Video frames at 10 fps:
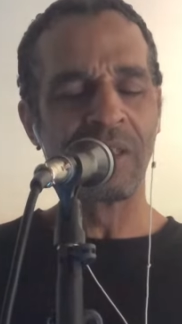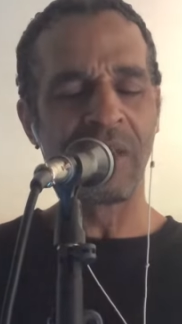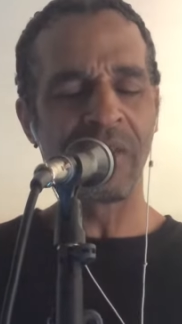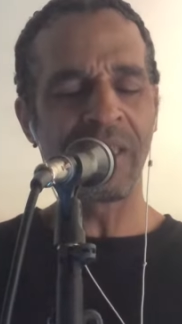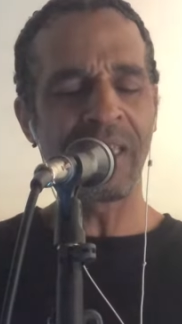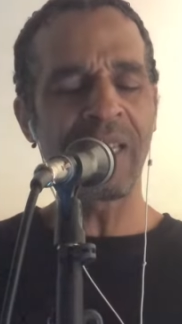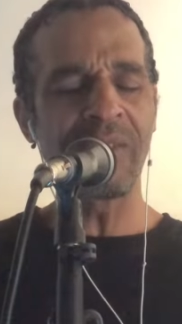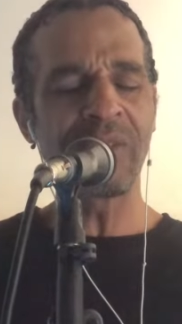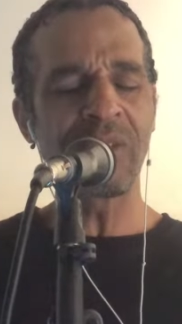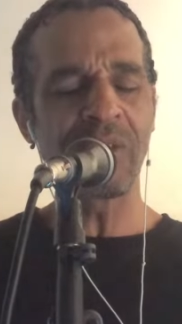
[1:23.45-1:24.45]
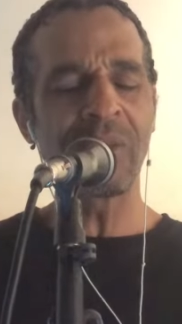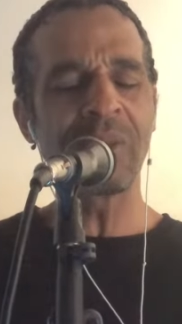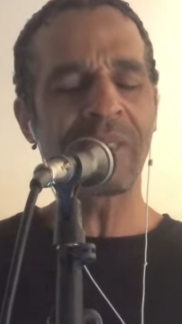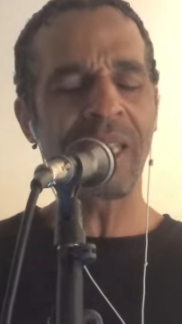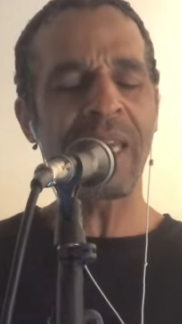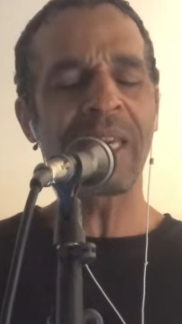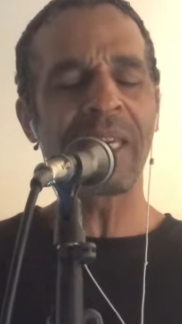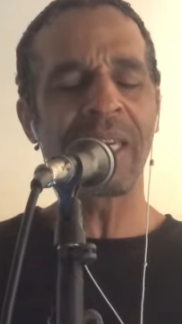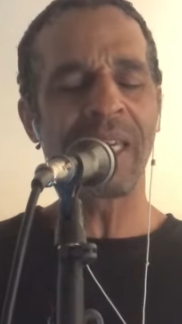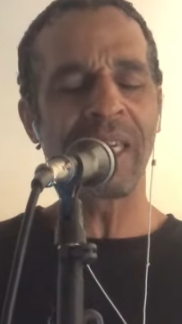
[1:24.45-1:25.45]
nothing left to
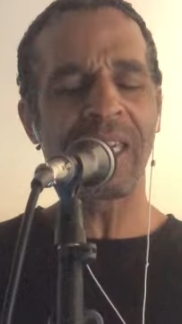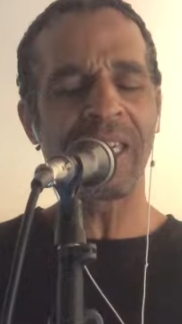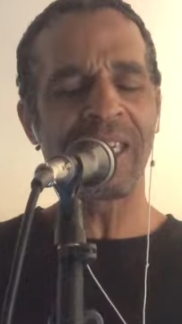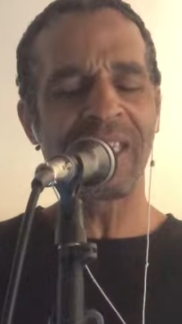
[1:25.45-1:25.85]
say.